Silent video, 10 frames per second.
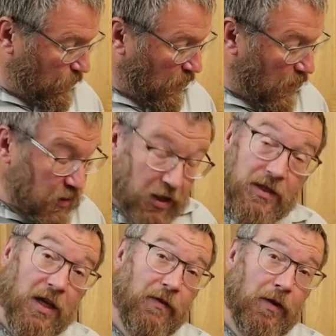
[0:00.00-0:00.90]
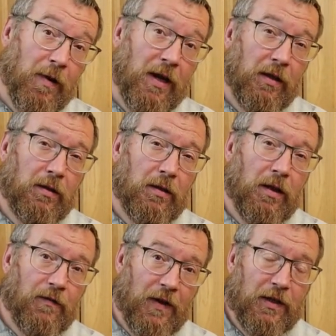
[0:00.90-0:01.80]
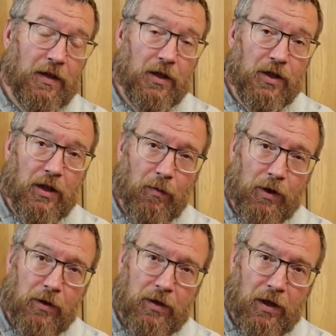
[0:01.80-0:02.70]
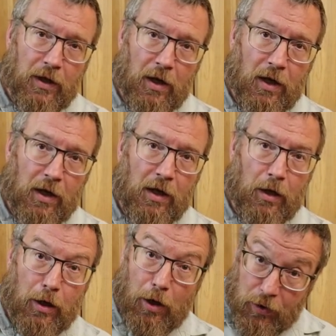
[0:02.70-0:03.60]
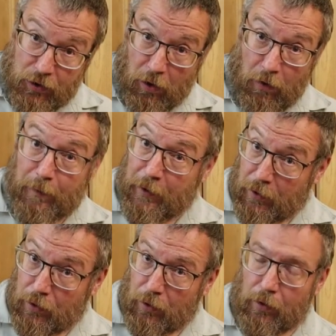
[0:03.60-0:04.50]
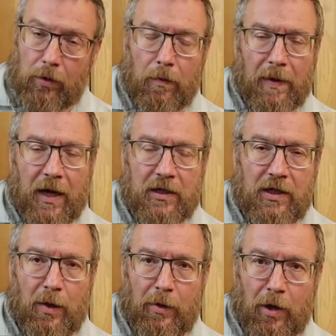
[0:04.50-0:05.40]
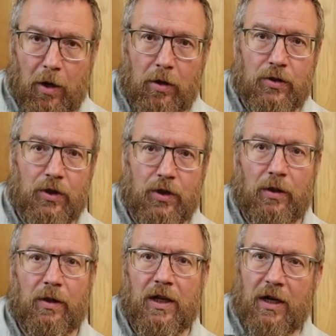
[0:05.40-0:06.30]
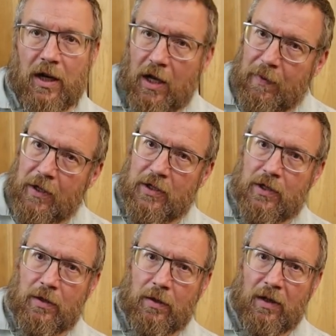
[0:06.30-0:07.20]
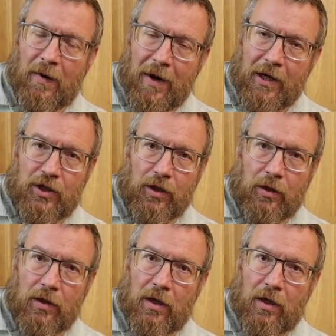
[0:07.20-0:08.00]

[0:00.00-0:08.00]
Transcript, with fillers: It does have a great advantage in that when you deny a lot of, but not all, bacteria oxygen, it inhibits their action.